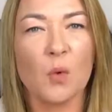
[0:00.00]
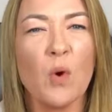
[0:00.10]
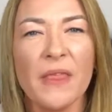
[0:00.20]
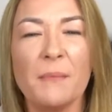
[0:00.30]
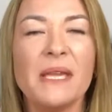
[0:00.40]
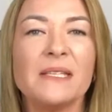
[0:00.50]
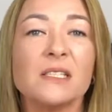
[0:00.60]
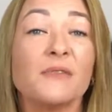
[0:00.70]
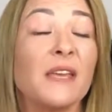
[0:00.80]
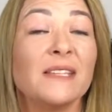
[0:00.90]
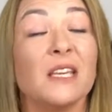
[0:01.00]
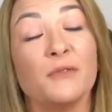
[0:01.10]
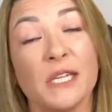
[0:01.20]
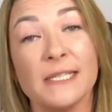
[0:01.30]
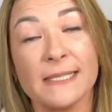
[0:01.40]
What that means is if they say, for
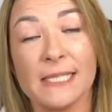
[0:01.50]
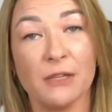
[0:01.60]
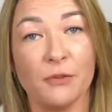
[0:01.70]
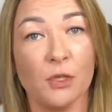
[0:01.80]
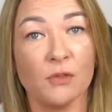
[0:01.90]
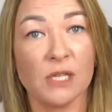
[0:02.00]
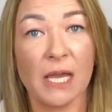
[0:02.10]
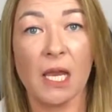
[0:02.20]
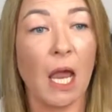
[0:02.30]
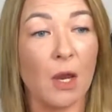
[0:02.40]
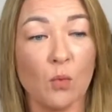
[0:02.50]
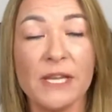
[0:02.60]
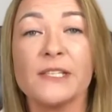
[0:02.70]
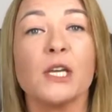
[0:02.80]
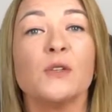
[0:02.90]
instance, give you, say, a
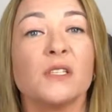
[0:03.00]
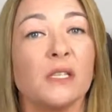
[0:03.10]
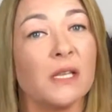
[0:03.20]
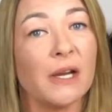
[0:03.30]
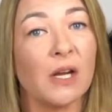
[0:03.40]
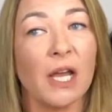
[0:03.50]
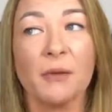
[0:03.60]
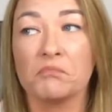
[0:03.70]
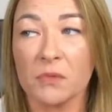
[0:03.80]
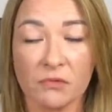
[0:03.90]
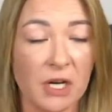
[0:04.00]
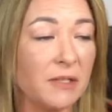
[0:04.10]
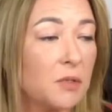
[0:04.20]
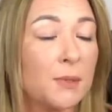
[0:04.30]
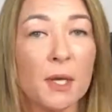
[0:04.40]
week's notice and they're like, right,
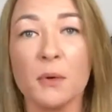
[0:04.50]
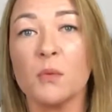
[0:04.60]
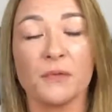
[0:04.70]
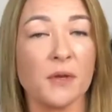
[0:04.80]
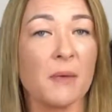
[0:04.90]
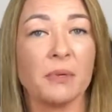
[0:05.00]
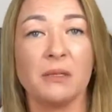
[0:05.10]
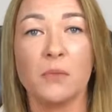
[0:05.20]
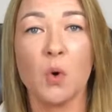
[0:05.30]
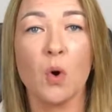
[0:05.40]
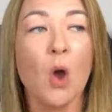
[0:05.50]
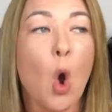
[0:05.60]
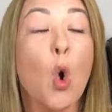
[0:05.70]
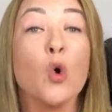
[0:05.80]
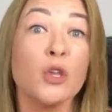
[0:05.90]
so I don't want to work for your company anymore,
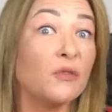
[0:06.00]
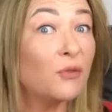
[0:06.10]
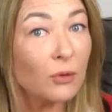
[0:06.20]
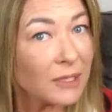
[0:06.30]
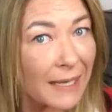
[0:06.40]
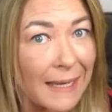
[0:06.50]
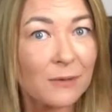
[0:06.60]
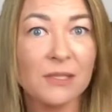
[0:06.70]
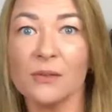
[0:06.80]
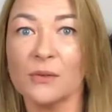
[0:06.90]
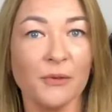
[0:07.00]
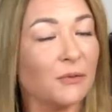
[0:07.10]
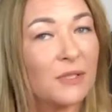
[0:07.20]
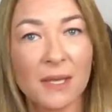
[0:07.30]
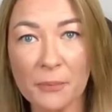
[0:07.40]
or you've fallen out
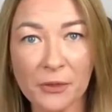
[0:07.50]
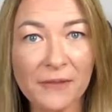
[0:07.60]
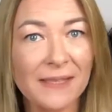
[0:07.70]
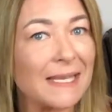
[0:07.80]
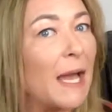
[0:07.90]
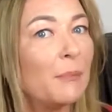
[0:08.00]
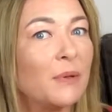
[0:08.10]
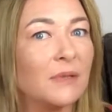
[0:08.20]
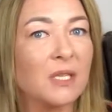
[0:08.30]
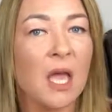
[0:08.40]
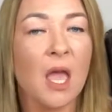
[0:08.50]
over something that's happened